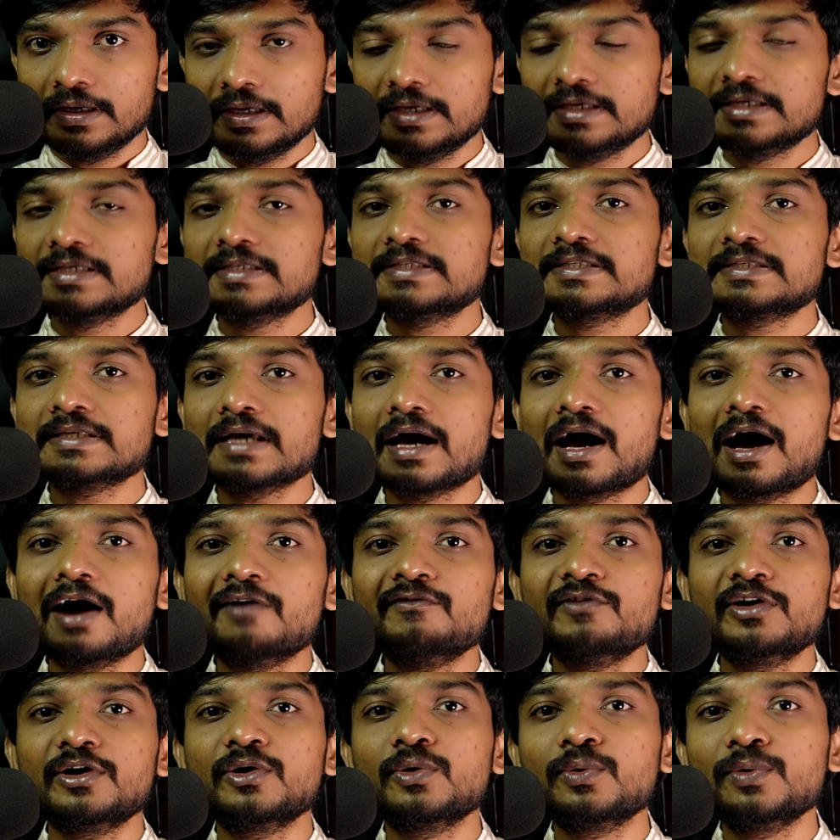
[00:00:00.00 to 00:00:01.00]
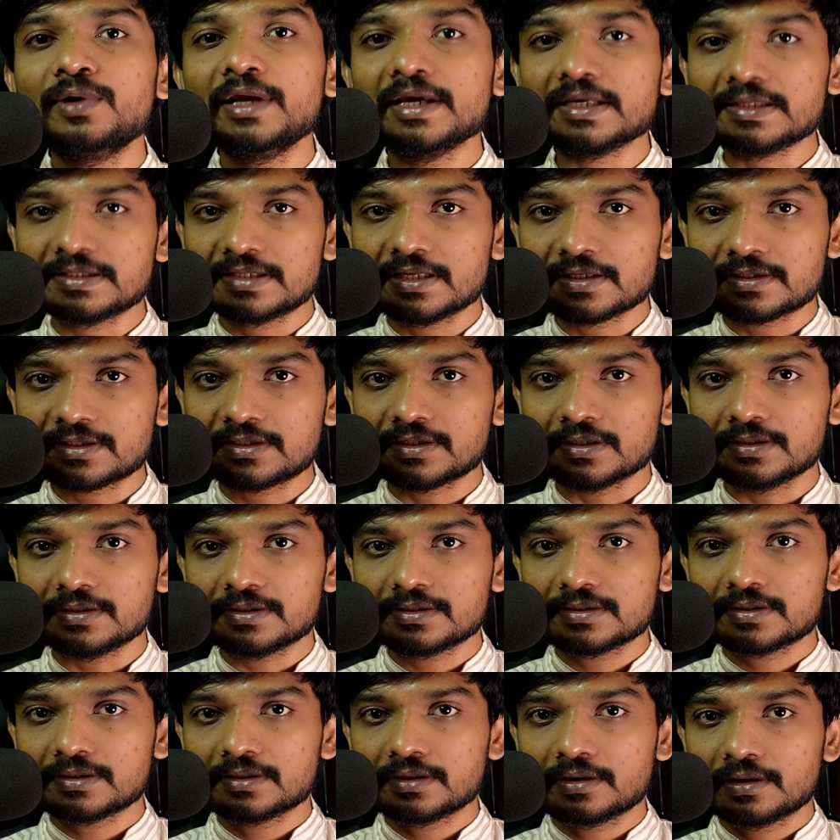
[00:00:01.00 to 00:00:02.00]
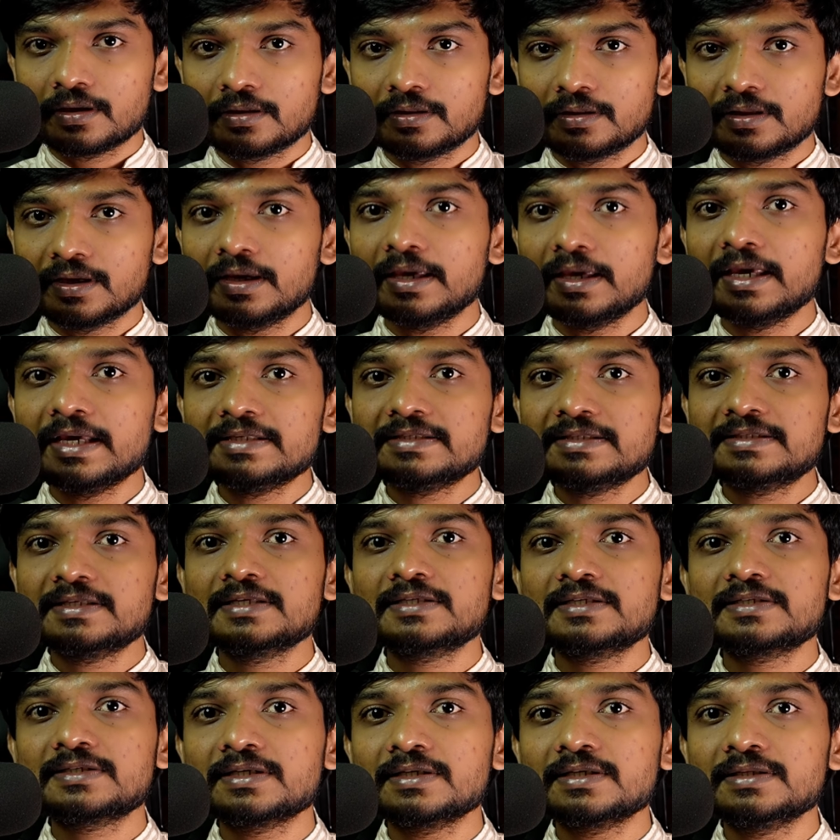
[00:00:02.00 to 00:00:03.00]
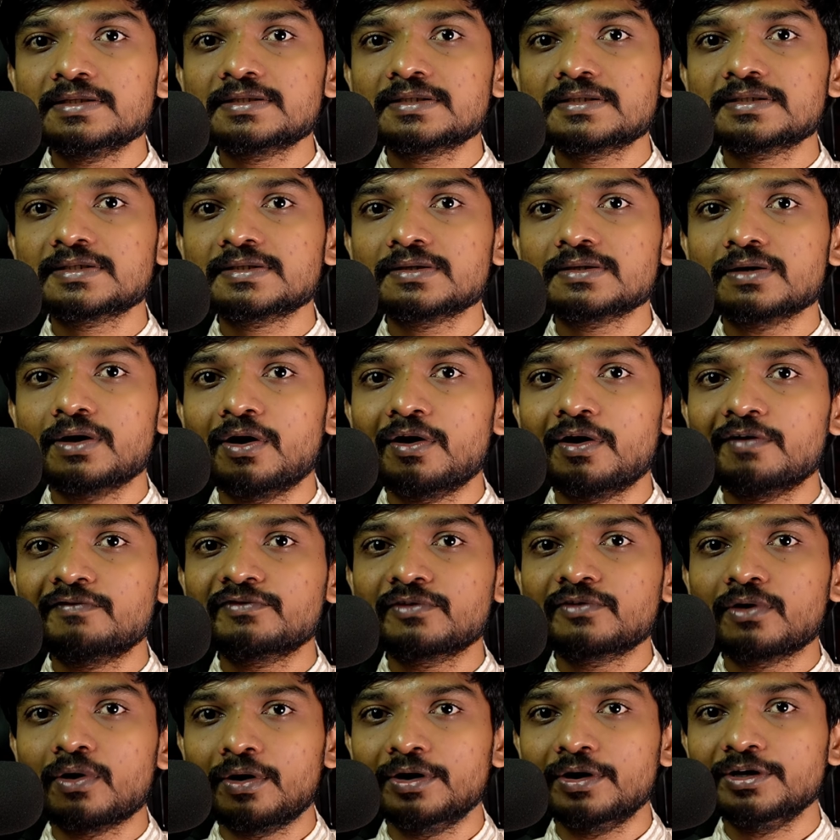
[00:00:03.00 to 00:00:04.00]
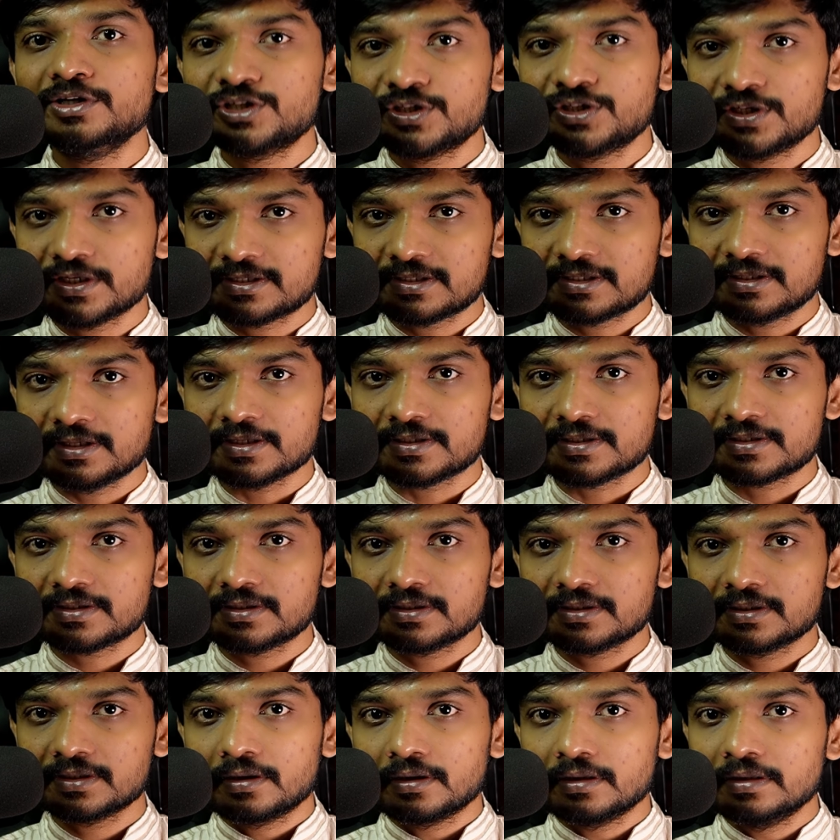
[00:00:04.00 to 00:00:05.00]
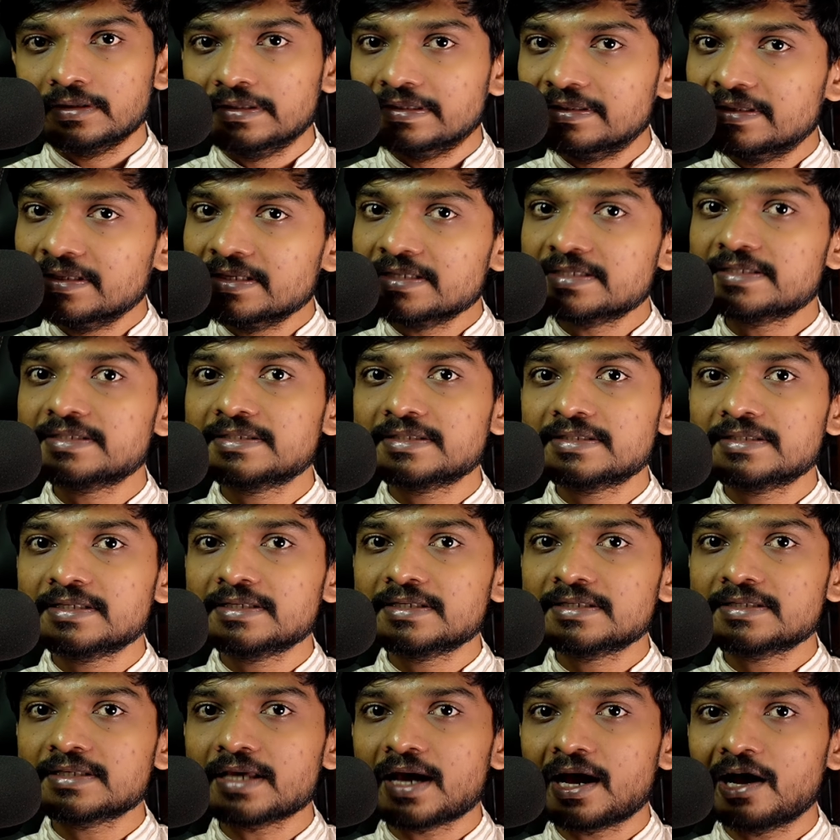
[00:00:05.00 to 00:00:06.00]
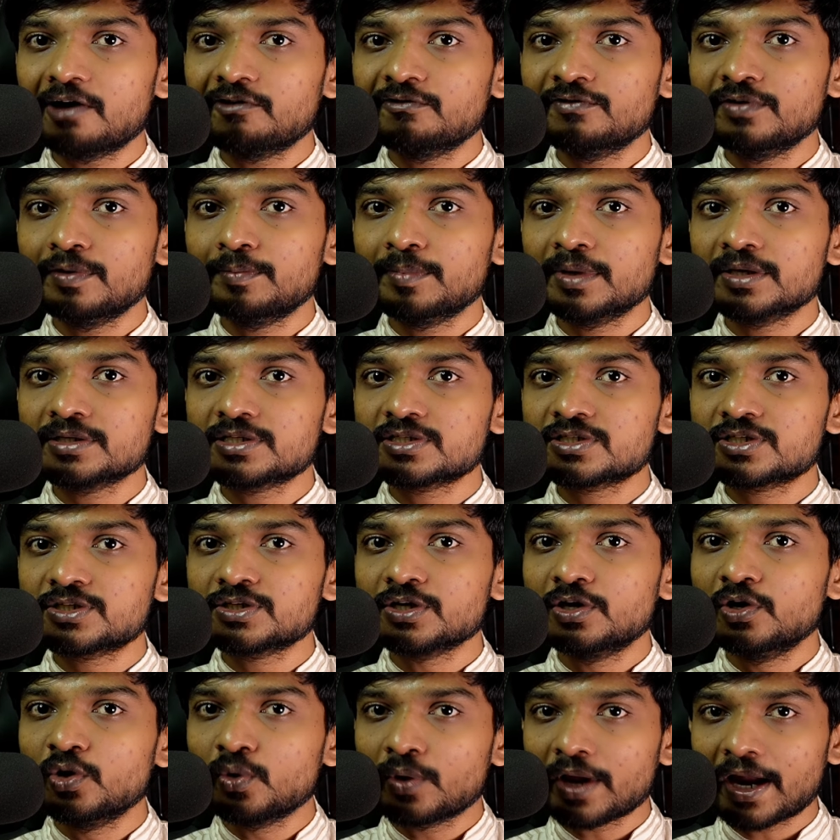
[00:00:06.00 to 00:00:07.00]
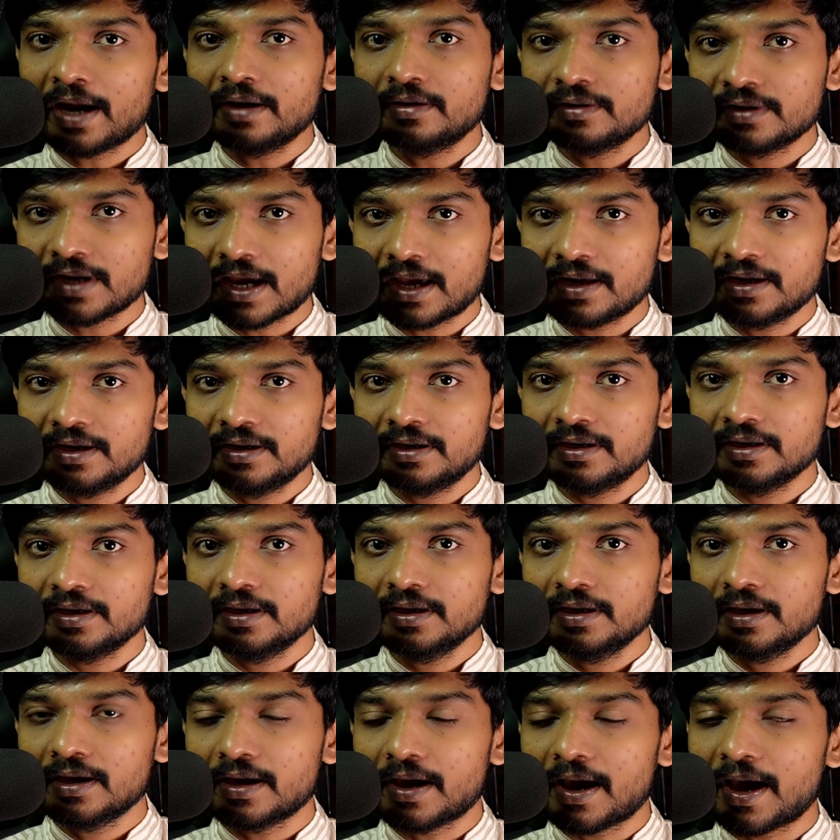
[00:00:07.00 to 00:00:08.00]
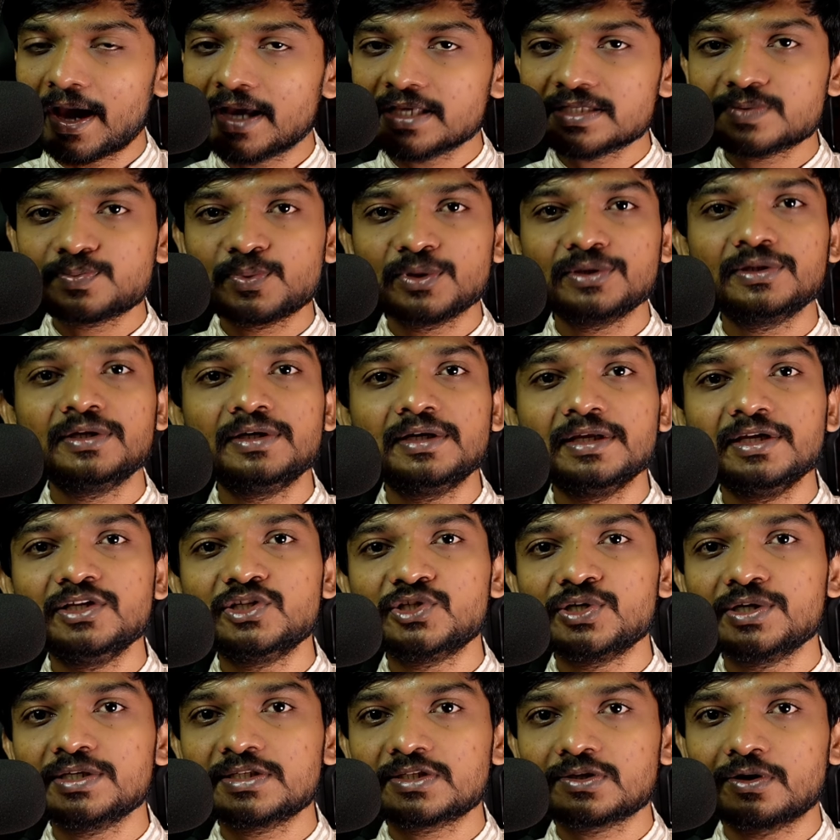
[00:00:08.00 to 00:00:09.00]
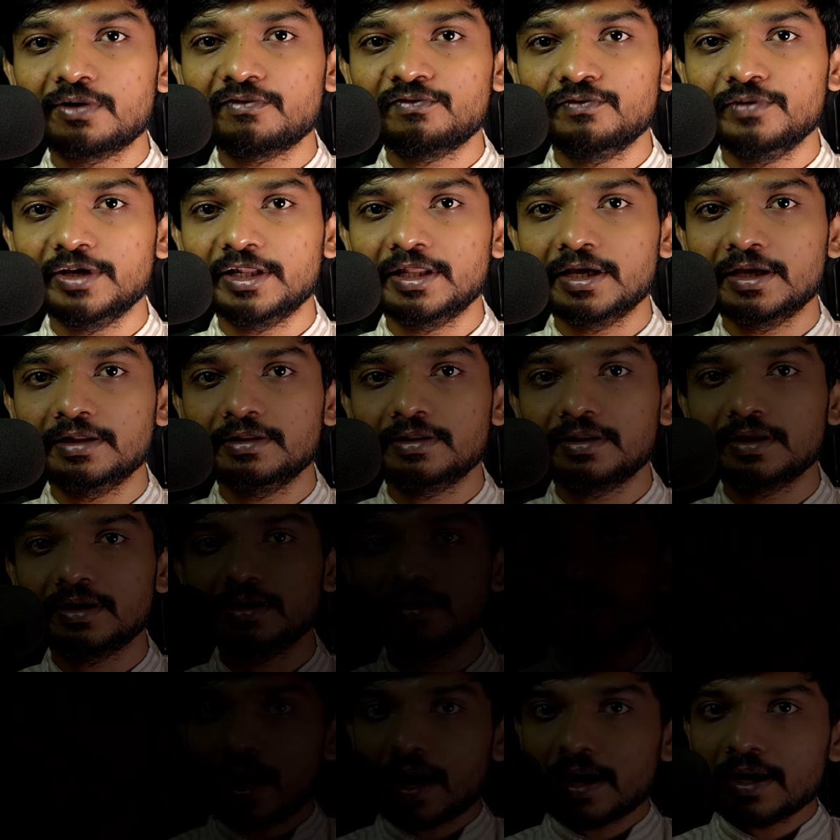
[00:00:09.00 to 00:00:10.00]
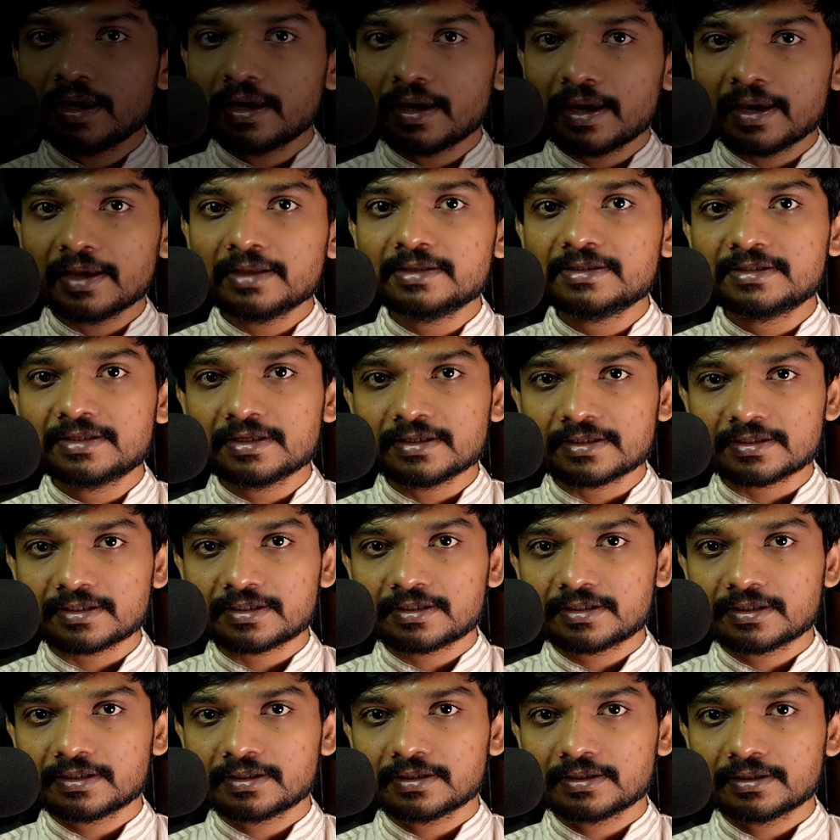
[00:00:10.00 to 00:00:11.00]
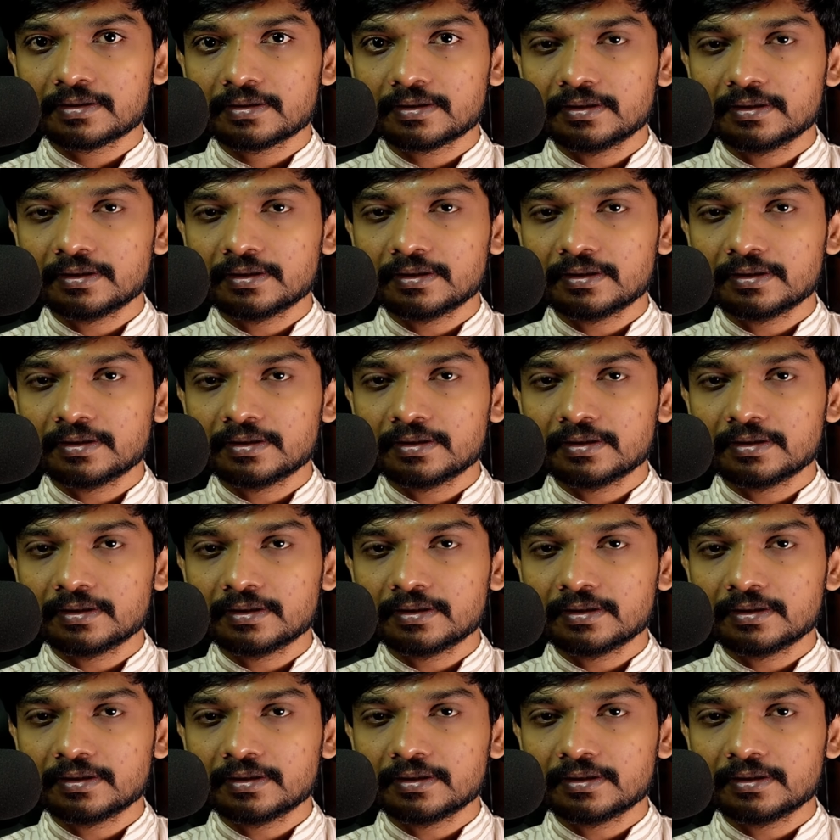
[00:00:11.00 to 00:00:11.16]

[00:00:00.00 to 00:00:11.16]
is our own existence, the existence of consciousness. This is how we must look at reality as per the teachings of Vedanta. I exist.